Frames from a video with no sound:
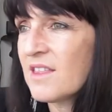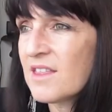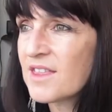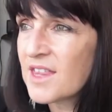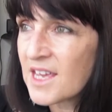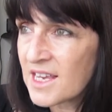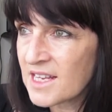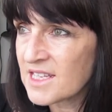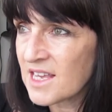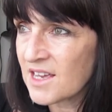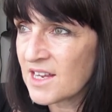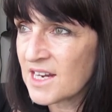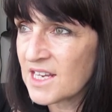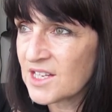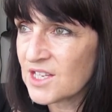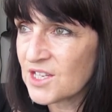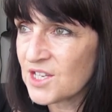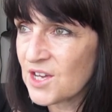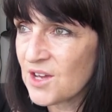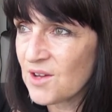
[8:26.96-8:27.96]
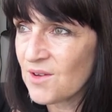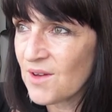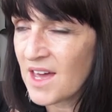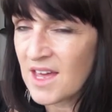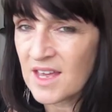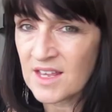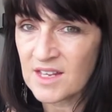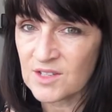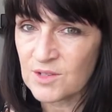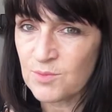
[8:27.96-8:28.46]
things that I need to do
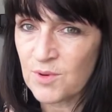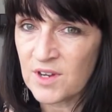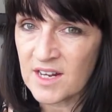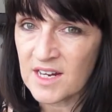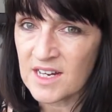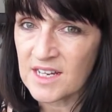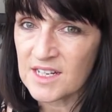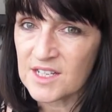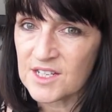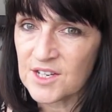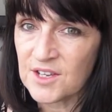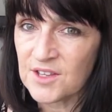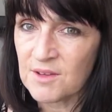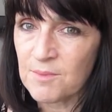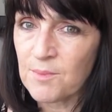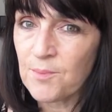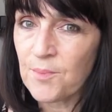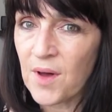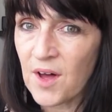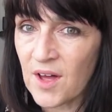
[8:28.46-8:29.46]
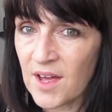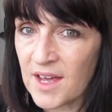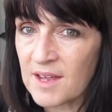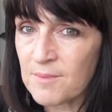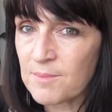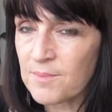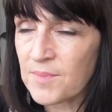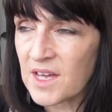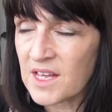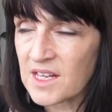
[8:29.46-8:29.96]
and when I need to do them by,
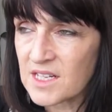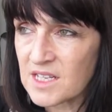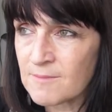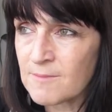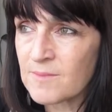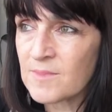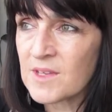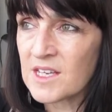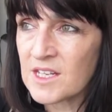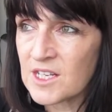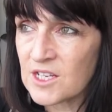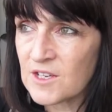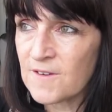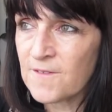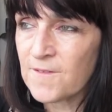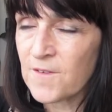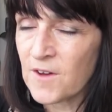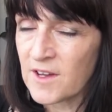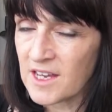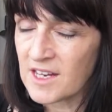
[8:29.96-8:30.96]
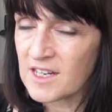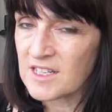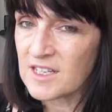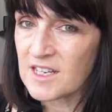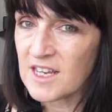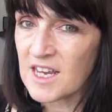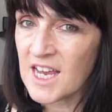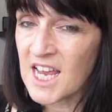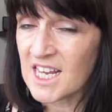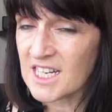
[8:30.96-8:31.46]
but I do find
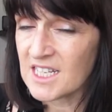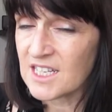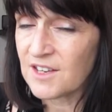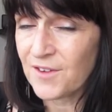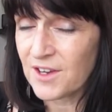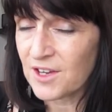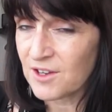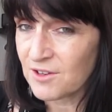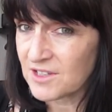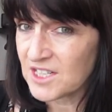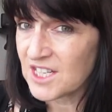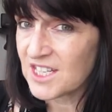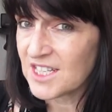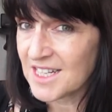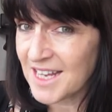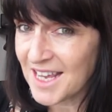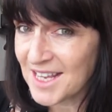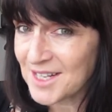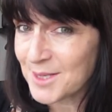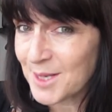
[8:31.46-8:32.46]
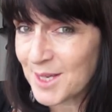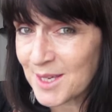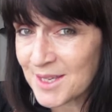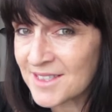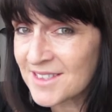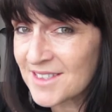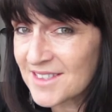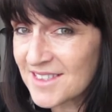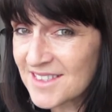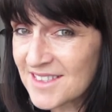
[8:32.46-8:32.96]
it difficult to stick to.
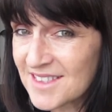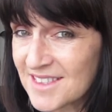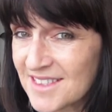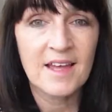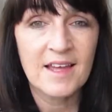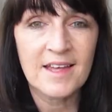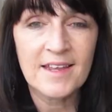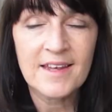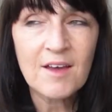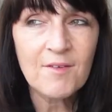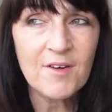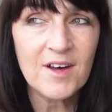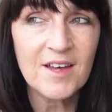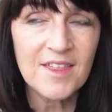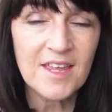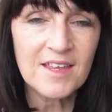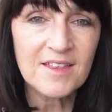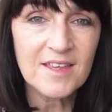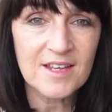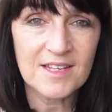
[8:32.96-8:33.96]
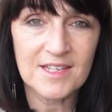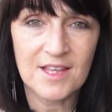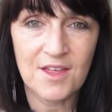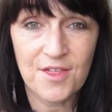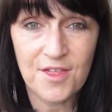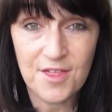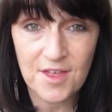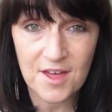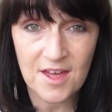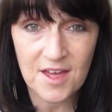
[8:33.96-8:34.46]
Now I think there's a
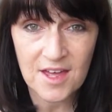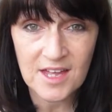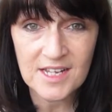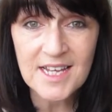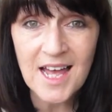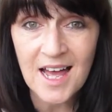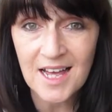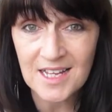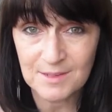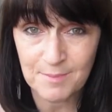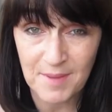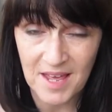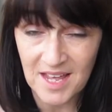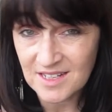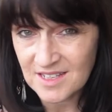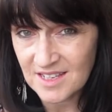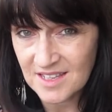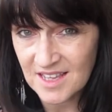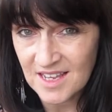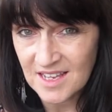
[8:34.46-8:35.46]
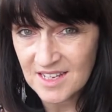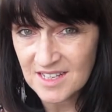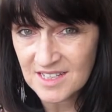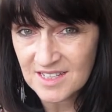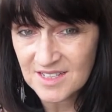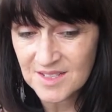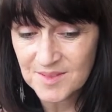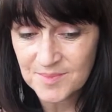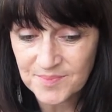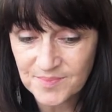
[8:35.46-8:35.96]
third aspect to
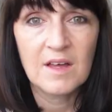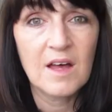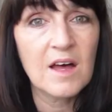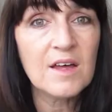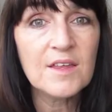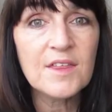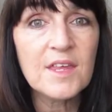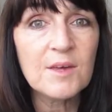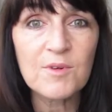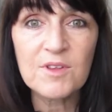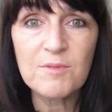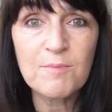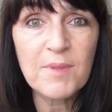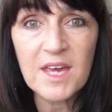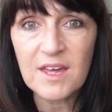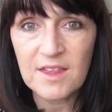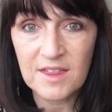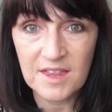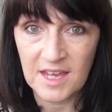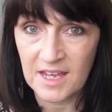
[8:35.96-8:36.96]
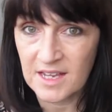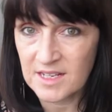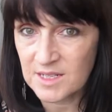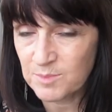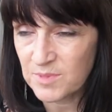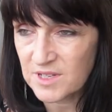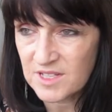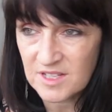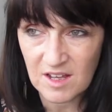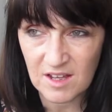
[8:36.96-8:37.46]
this. I think with bigger things,
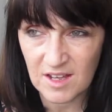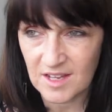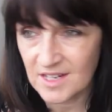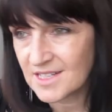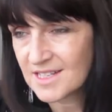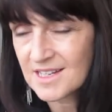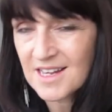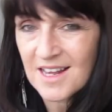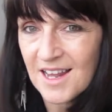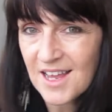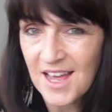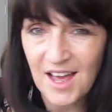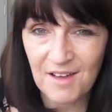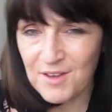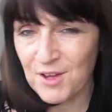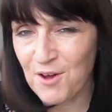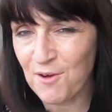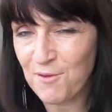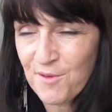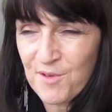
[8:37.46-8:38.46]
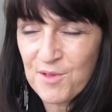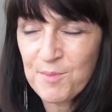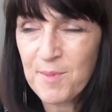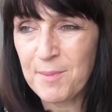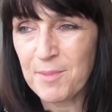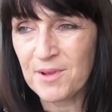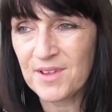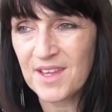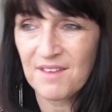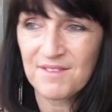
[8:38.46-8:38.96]
besides having coffee with
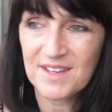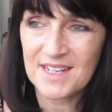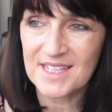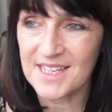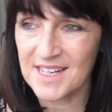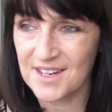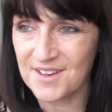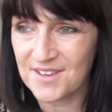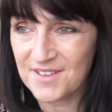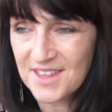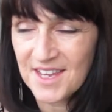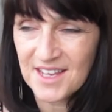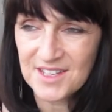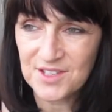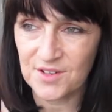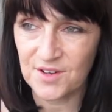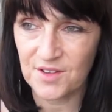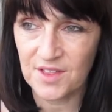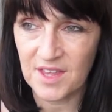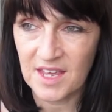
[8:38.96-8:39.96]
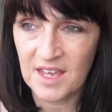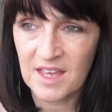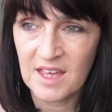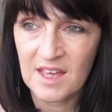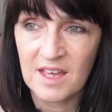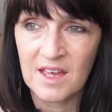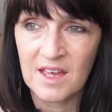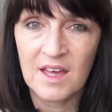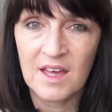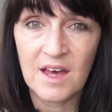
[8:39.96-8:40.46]
people and having dinner and that sort of thing,
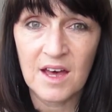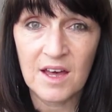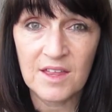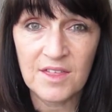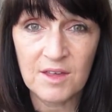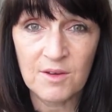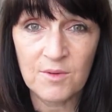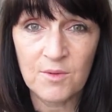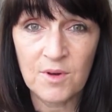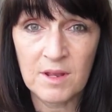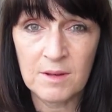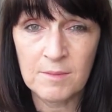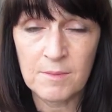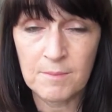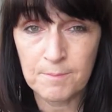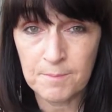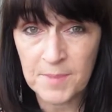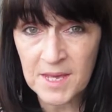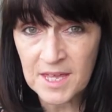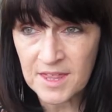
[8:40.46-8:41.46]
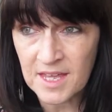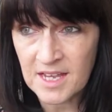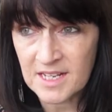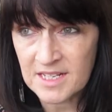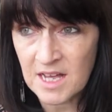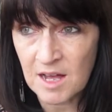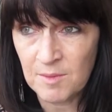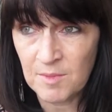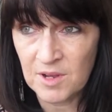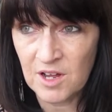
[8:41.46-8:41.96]
I think when big things
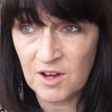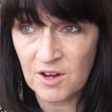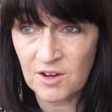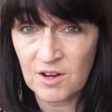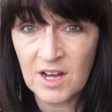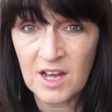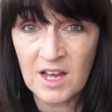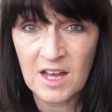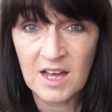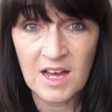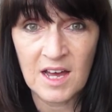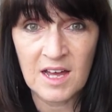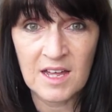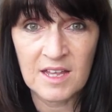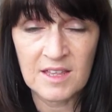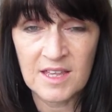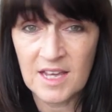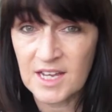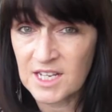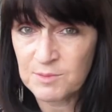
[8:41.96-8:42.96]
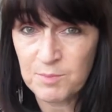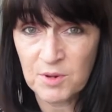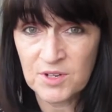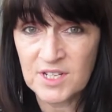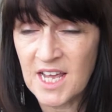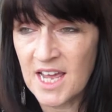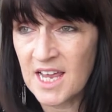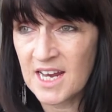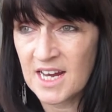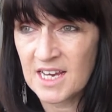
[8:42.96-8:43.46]
come along and they're
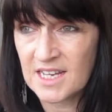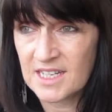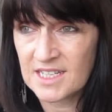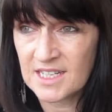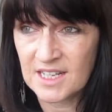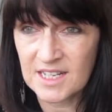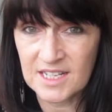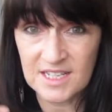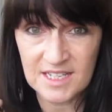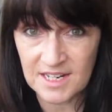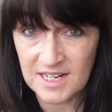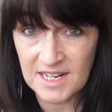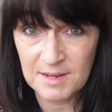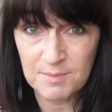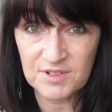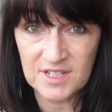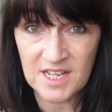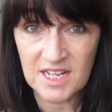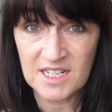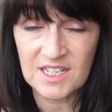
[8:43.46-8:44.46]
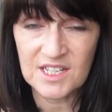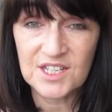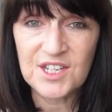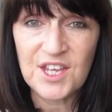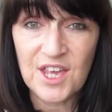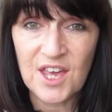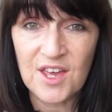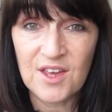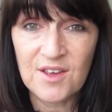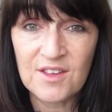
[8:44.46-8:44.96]
spontaneous and they're suddenly presented
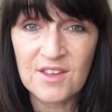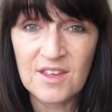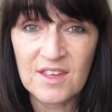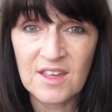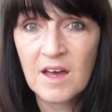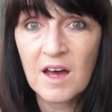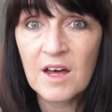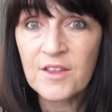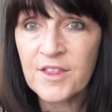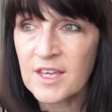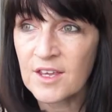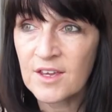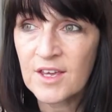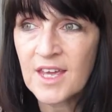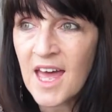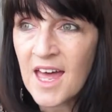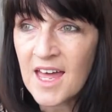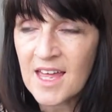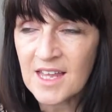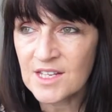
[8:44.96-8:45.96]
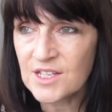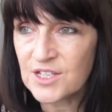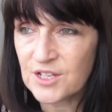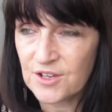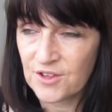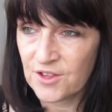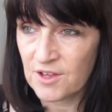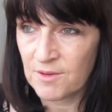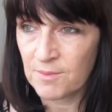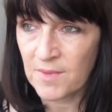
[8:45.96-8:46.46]
to you, I think you can
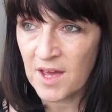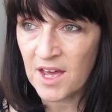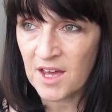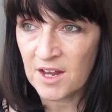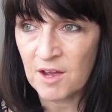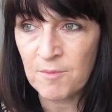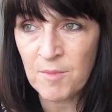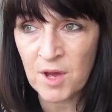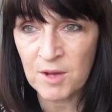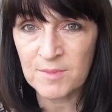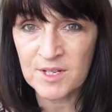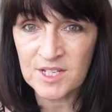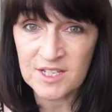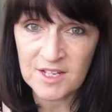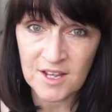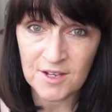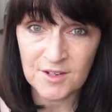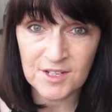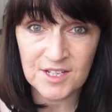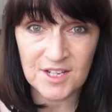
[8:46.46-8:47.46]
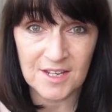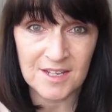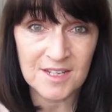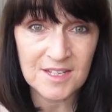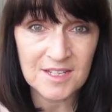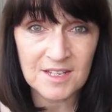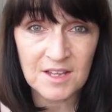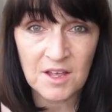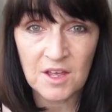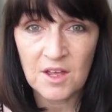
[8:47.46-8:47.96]
do them at a moment's
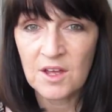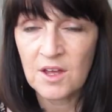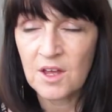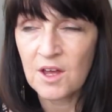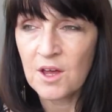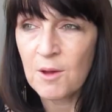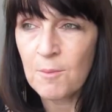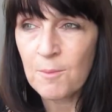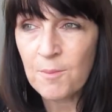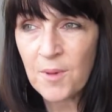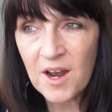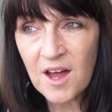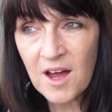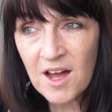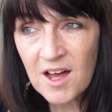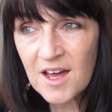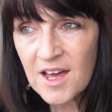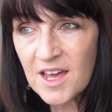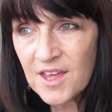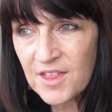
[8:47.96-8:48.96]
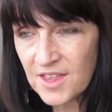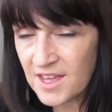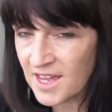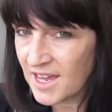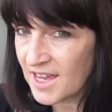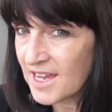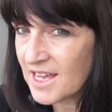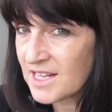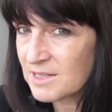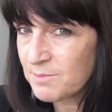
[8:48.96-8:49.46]
notice, but I
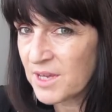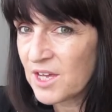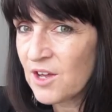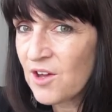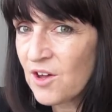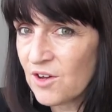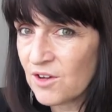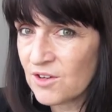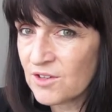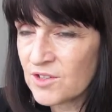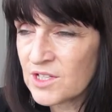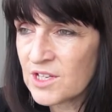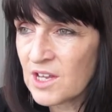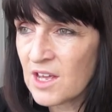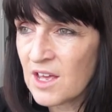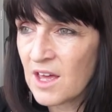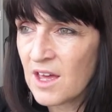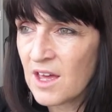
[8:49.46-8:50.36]
think it's because